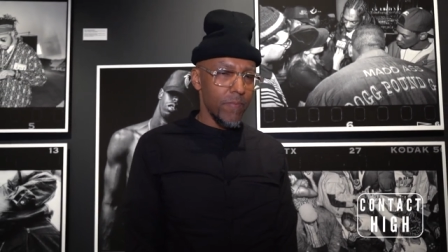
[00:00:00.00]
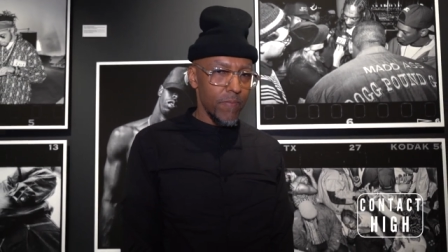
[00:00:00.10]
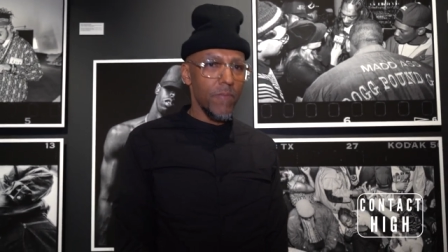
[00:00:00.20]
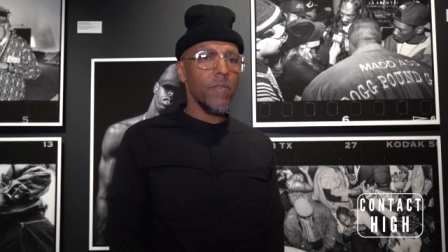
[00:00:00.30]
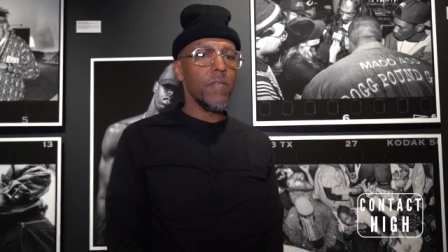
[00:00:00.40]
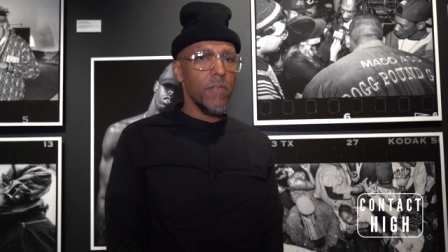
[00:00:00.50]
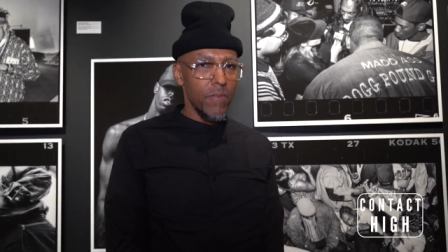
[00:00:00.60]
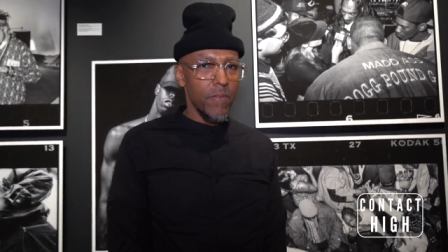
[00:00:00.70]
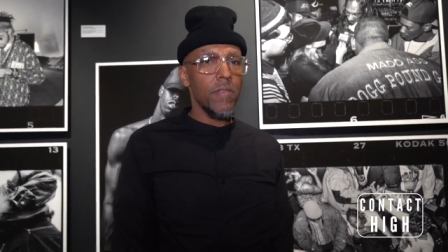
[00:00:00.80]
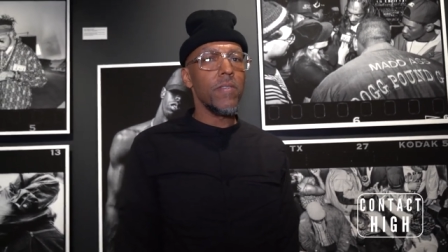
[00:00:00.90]
You've had
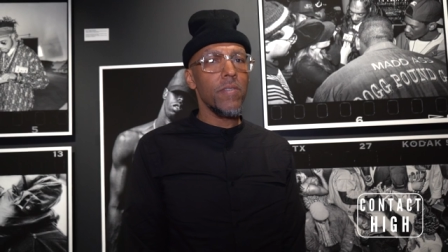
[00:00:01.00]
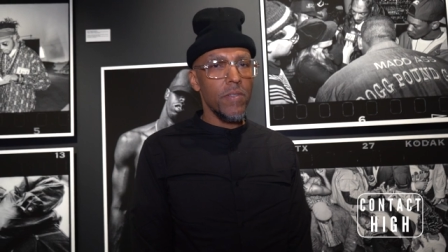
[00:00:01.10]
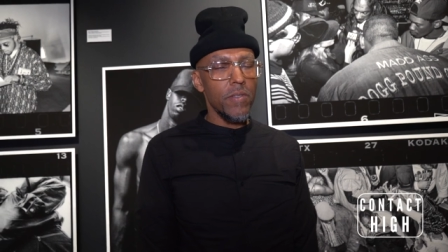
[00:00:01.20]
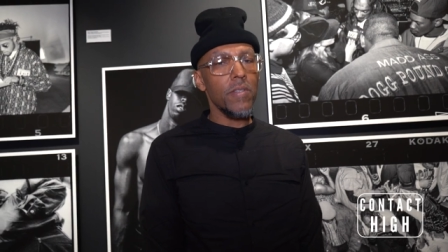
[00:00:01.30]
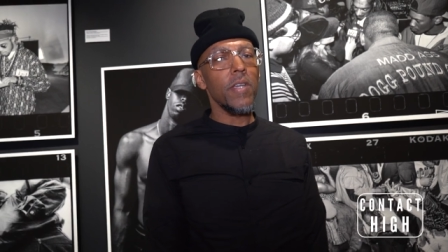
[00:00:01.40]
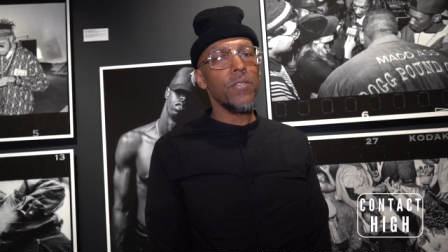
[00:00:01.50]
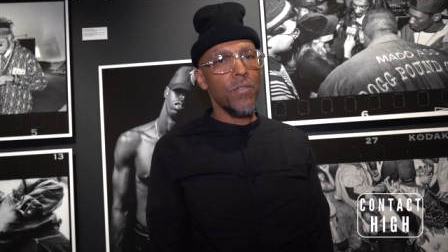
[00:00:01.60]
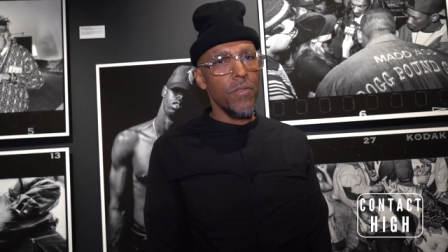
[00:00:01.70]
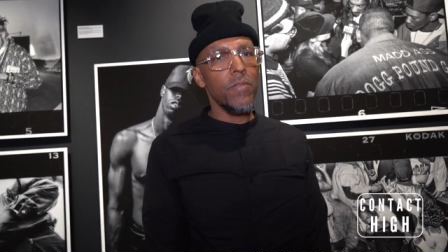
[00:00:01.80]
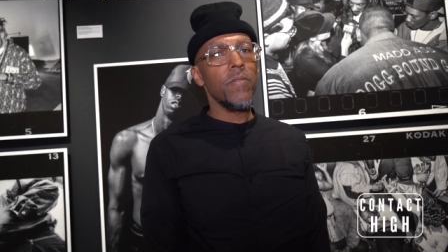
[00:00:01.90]
like you know,
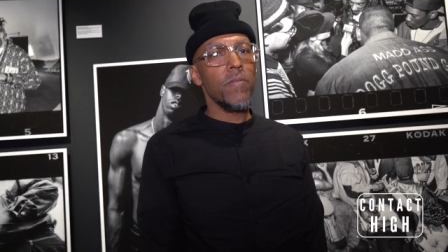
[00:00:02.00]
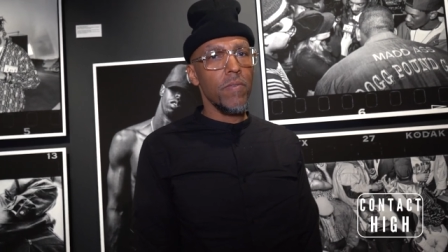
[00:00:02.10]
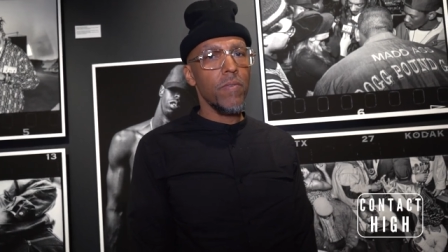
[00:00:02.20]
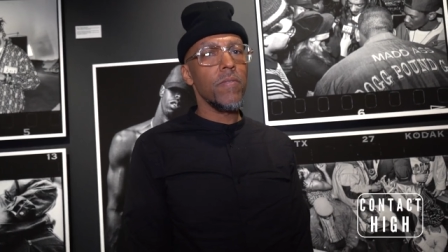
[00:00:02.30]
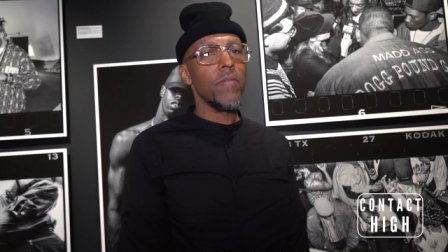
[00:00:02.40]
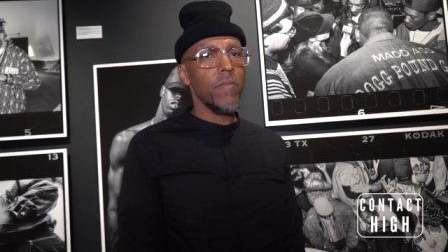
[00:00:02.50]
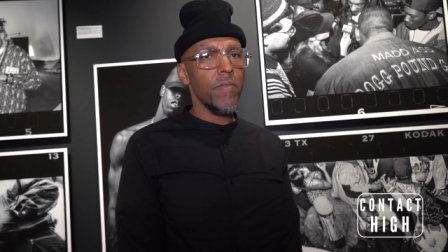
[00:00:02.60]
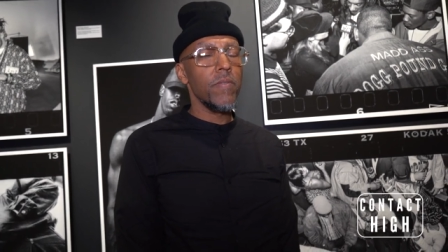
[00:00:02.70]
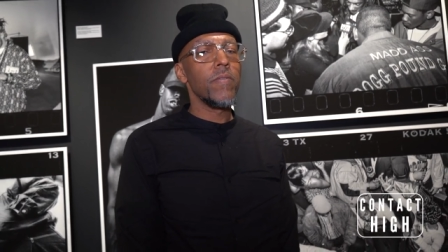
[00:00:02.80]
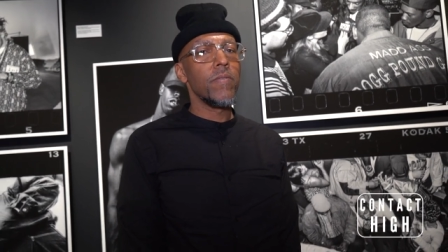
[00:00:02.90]
Rudy Ray Moore,
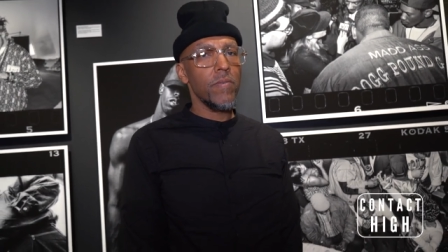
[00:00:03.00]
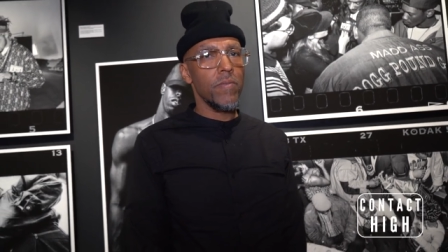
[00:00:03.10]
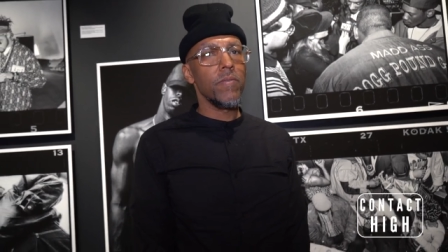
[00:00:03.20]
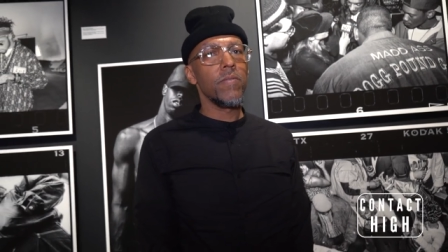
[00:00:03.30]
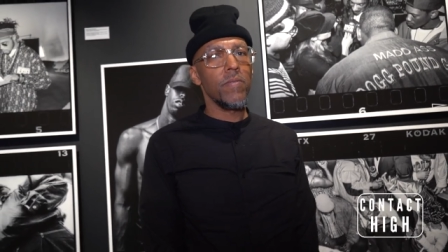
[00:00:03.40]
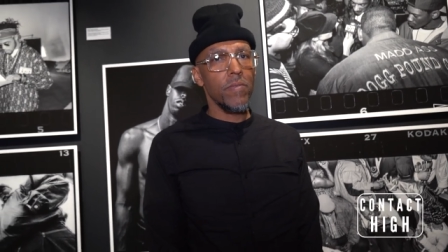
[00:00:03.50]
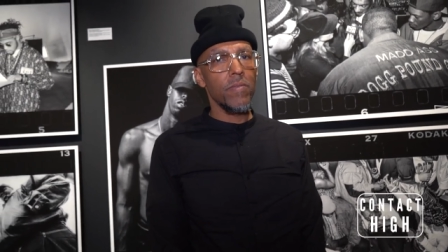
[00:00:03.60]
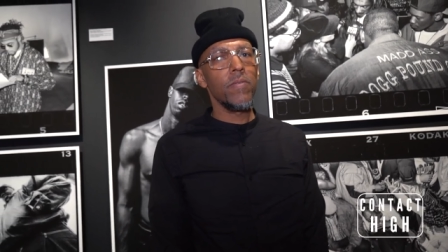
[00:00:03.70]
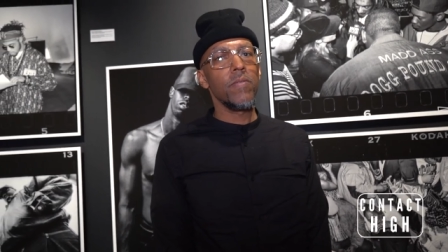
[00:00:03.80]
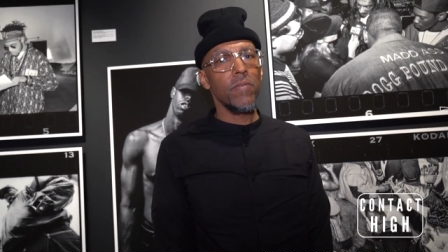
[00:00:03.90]
Pigbeat Markham,
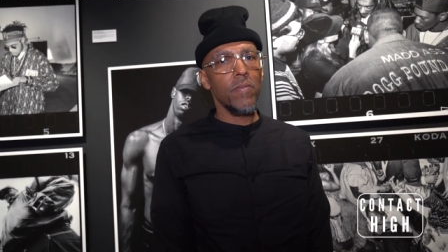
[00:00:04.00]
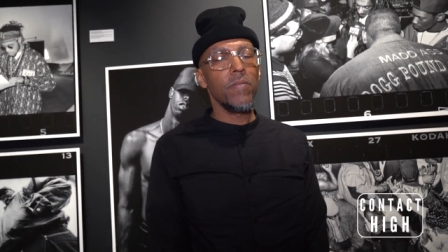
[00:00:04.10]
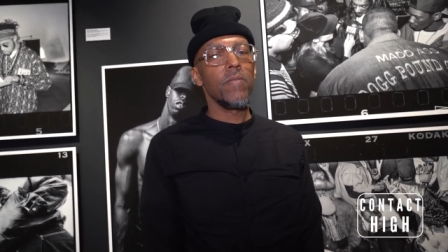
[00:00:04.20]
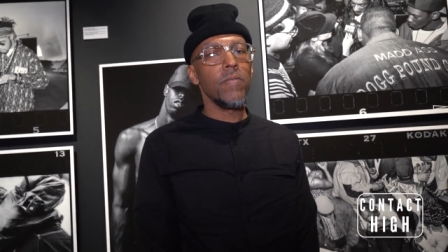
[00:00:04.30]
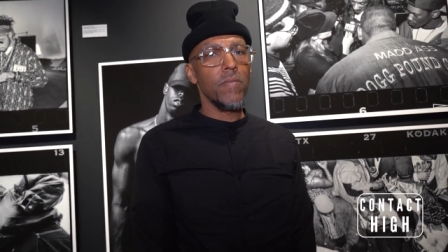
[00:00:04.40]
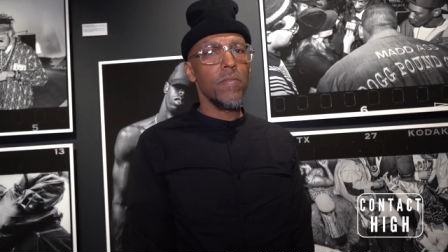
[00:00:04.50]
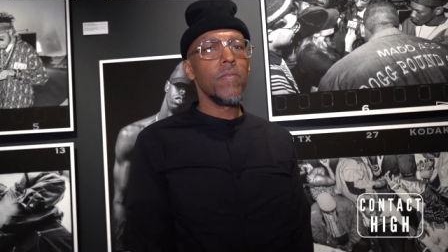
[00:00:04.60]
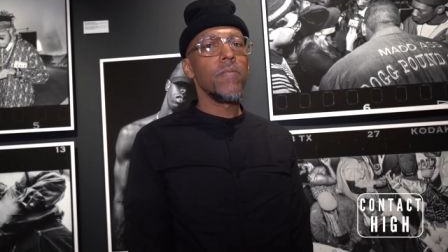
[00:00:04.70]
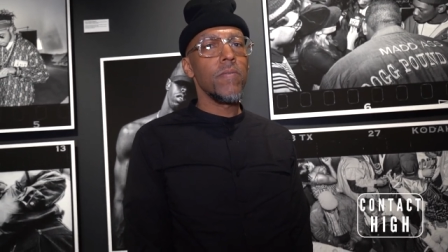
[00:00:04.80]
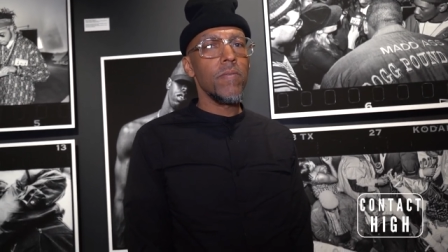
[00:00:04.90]
Last Poets,
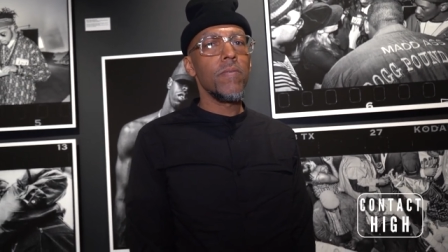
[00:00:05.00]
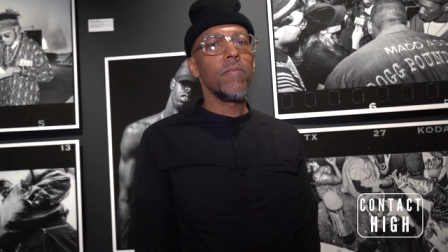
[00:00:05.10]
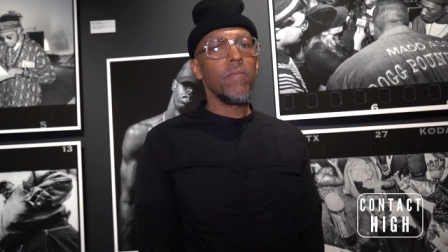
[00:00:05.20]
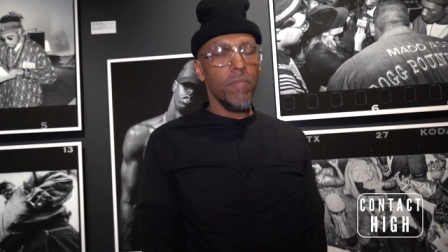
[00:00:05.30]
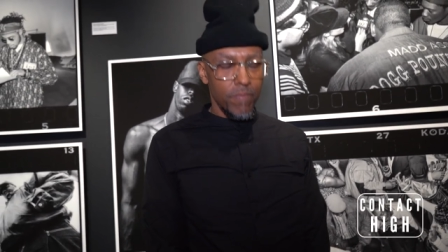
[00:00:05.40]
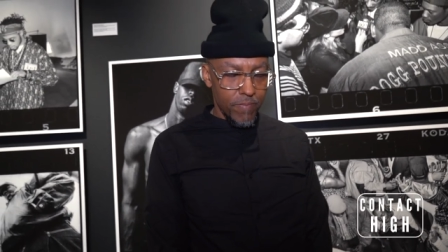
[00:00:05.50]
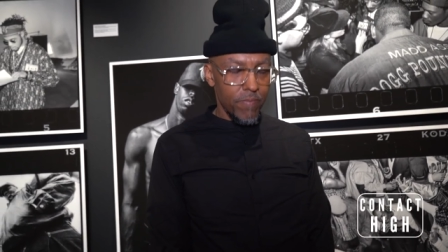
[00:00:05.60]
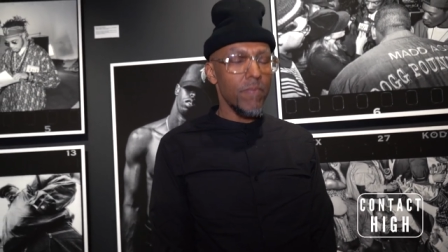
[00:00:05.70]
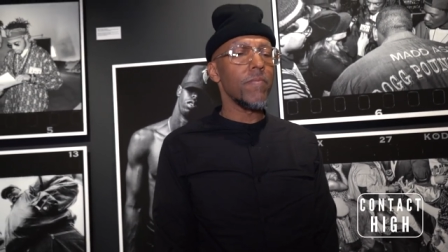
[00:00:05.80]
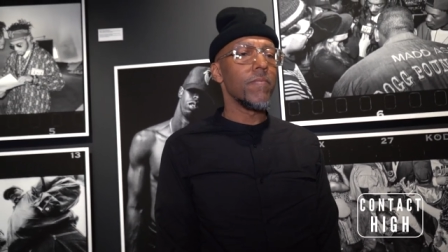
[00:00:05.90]
Watts
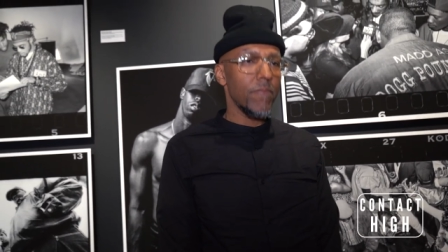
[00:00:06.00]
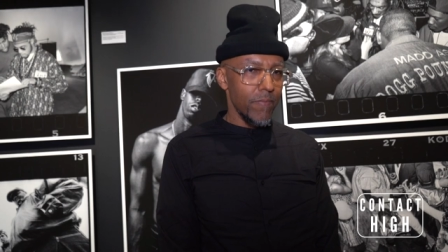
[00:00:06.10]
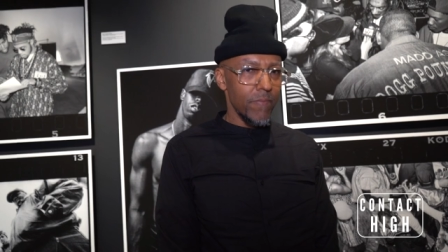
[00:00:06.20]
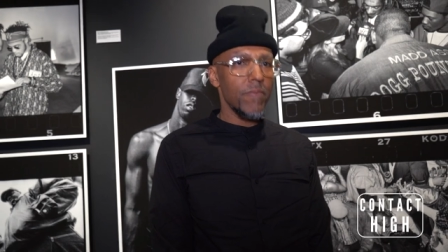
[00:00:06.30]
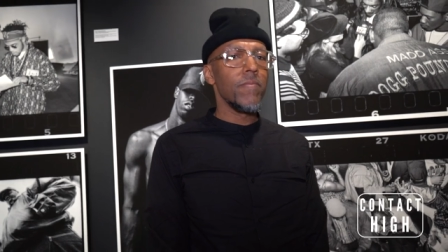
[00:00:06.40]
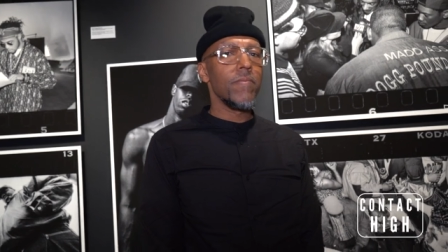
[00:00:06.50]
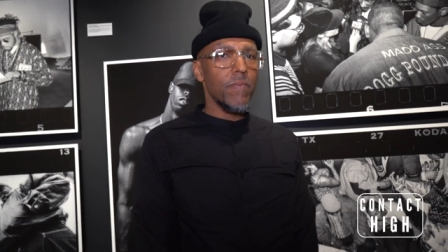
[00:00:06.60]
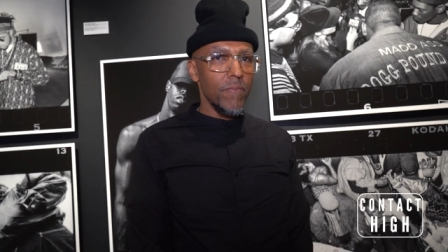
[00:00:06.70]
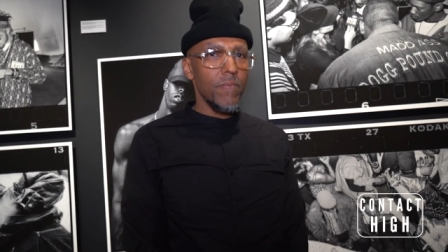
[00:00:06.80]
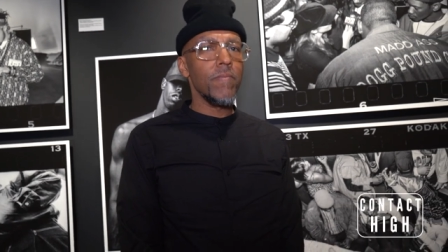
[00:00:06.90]
Prophets. What
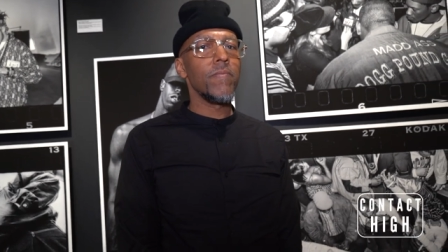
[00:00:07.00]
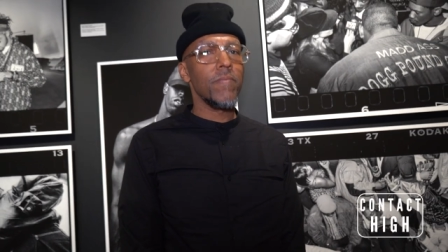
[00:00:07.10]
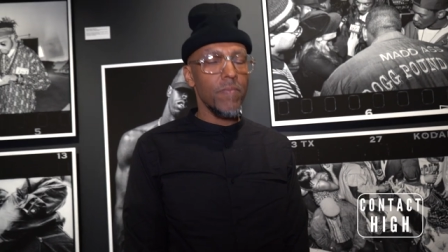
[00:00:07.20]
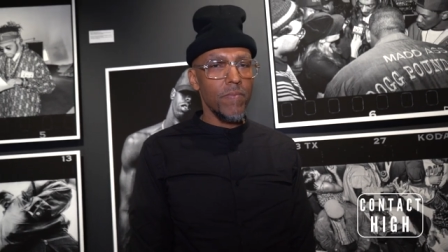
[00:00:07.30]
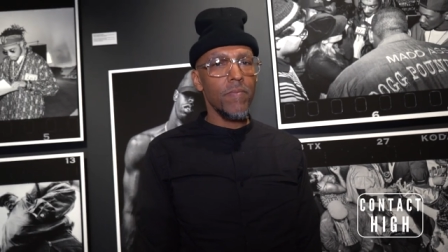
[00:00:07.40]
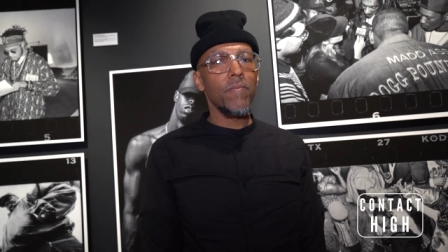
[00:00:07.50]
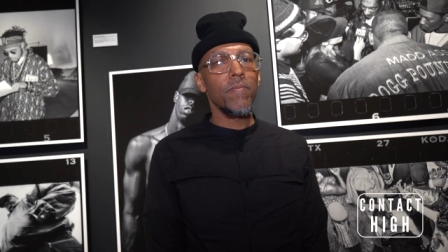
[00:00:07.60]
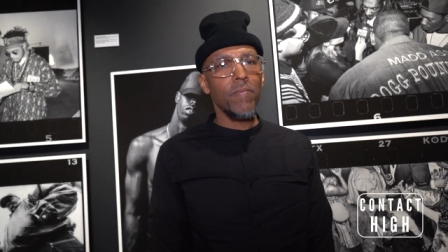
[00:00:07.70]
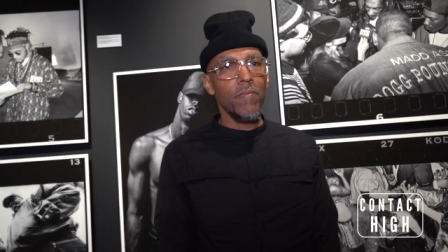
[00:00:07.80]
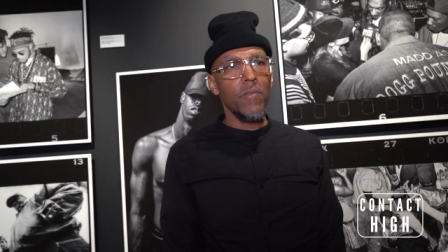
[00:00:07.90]
exactly is 50 years
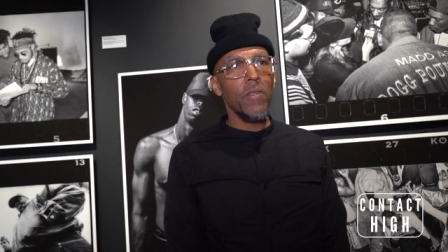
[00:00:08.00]
old?